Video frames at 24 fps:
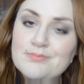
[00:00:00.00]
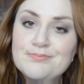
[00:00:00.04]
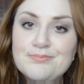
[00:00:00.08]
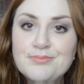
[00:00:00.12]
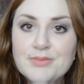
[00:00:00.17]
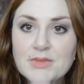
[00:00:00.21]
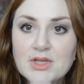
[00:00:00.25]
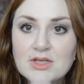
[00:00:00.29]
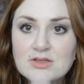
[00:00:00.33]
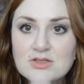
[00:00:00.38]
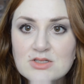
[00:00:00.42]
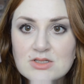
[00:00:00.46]

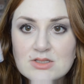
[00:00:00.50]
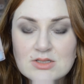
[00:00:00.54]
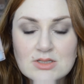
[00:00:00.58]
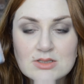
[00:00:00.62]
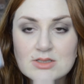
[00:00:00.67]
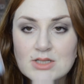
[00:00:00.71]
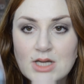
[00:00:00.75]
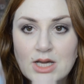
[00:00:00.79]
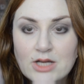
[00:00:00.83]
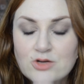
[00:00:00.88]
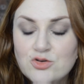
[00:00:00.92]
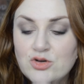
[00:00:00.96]
It just says
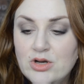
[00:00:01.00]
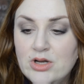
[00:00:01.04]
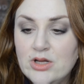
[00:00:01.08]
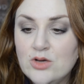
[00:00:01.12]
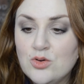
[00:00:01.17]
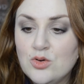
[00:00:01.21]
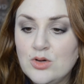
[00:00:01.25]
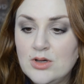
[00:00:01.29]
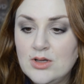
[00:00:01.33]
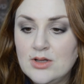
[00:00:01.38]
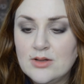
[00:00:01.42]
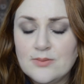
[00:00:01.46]
hydrating
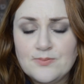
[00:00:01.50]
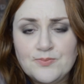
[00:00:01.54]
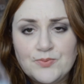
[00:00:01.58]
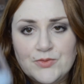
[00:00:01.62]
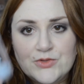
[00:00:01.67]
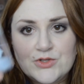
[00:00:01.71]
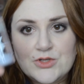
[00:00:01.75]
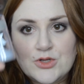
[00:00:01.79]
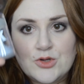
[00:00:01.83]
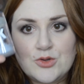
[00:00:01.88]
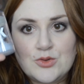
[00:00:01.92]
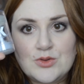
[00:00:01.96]
oil.
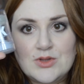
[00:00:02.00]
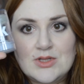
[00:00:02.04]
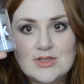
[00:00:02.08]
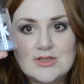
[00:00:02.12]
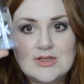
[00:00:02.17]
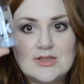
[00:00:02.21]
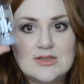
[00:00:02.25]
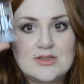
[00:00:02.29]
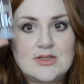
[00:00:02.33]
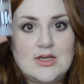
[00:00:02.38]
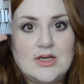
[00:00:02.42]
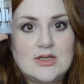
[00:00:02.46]
So this
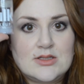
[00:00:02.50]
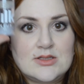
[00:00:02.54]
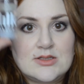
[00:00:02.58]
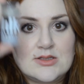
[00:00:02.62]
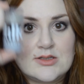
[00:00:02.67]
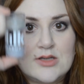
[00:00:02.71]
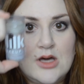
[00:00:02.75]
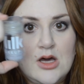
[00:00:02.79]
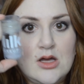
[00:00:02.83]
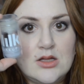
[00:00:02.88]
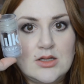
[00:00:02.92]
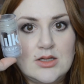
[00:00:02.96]
is a
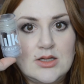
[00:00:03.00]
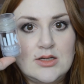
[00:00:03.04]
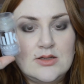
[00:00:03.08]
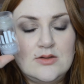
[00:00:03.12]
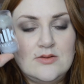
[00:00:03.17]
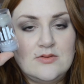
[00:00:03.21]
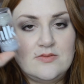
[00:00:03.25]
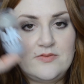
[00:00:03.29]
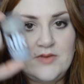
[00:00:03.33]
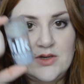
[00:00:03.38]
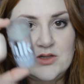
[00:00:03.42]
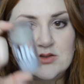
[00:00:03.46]
solid
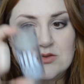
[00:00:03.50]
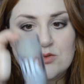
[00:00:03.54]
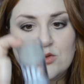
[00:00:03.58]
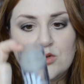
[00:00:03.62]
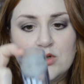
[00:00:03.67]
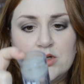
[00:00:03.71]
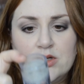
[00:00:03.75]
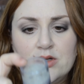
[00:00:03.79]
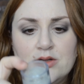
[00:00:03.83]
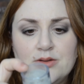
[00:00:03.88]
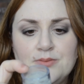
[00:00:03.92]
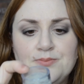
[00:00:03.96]
face
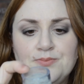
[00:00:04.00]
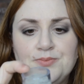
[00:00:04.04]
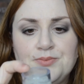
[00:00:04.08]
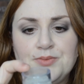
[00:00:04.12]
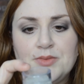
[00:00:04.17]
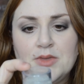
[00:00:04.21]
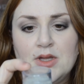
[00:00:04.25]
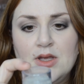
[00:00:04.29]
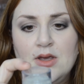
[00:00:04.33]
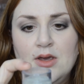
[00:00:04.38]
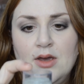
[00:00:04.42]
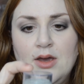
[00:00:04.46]
oil.
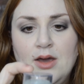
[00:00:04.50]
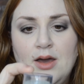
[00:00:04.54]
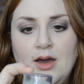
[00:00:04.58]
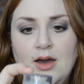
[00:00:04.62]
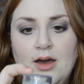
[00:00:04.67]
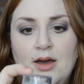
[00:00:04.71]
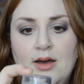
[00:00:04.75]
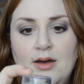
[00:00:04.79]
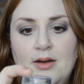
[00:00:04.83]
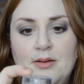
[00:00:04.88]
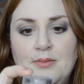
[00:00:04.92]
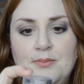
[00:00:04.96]

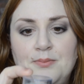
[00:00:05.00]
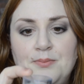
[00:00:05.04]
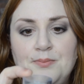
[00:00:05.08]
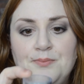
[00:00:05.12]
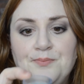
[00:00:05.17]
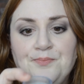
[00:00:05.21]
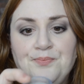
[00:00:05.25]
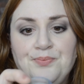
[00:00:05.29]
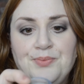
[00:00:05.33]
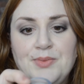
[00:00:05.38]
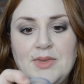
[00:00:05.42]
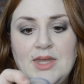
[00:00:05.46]
And
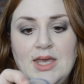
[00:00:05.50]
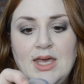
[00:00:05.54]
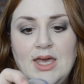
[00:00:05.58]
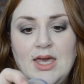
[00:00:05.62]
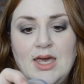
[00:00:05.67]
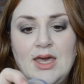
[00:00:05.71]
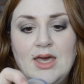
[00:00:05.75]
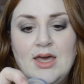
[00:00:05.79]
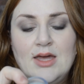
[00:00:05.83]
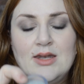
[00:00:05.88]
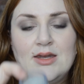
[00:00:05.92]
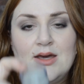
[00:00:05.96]

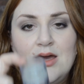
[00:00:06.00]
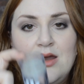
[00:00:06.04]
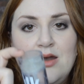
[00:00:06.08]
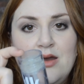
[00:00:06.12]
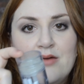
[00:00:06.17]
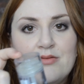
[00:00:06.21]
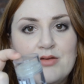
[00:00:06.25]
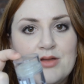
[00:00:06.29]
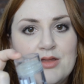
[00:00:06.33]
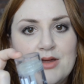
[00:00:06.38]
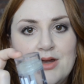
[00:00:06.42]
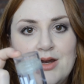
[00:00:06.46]
I
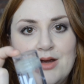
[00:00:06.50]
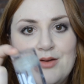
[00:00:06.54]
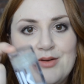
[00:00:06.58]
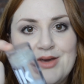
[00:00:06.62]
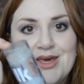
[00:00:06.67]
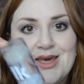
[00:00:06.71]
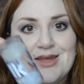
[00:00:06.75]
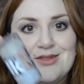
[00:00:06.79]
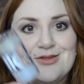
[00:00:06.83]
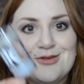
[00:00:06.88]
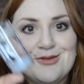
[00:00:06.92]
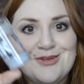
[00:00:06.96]
never thought I would
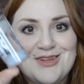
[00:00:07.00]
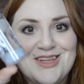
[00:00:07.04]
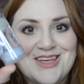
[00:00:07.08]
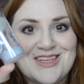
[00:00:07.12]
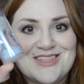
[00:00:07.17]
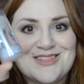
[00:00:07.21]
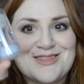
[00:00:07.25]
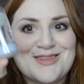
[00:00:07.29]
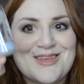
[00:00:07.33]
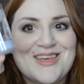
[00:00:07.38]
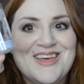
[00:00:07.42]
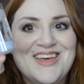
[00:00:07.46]
get through
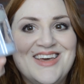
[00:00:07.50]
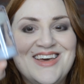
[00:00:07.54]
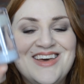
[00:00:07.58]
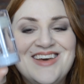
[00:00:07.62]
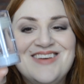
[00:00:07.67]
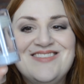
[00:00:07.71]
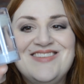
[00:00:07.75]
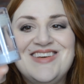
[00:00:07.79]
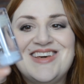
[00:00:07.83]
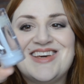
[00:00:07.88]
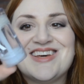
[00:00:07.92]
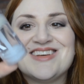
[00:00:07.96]
this
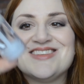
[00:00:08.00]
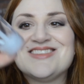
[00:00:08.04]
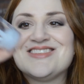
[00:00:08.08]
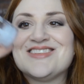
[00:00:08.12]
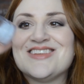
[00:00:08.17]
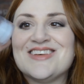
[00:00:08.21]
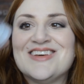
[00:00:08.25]
because